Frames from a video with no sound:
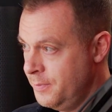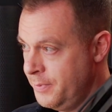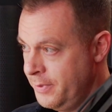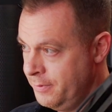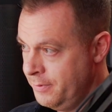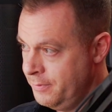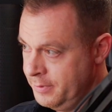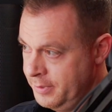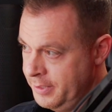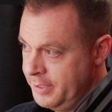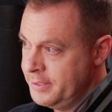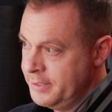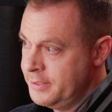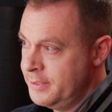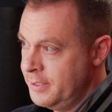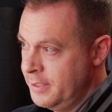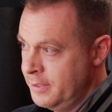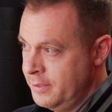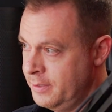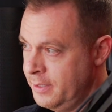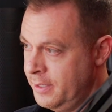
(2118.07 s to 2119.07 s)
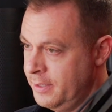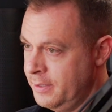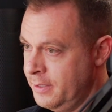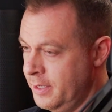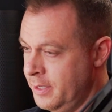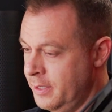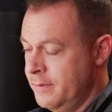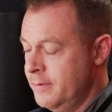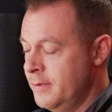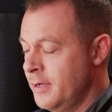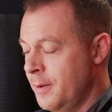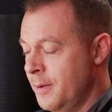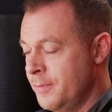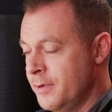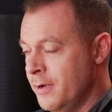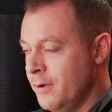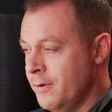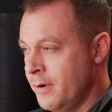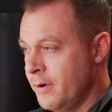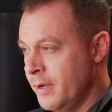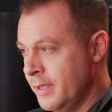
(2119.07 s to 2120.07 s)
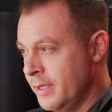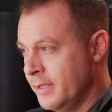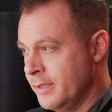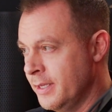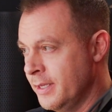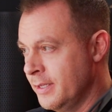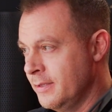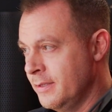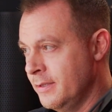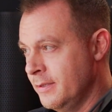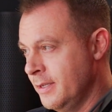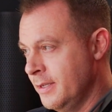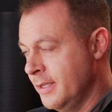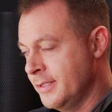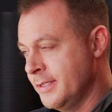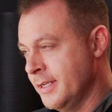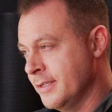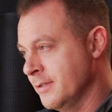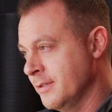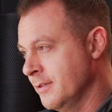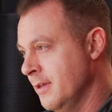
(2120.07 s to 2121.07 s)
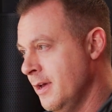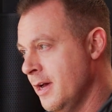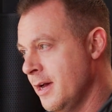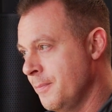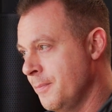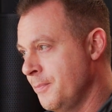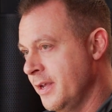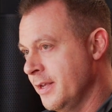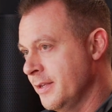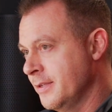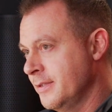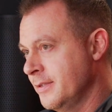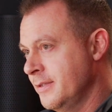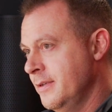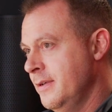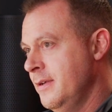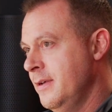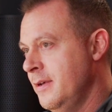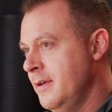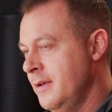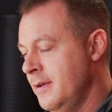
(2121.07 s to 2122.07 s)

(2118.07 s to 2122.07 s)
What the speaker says: to be able to list and get top dollar, I think that says a lot because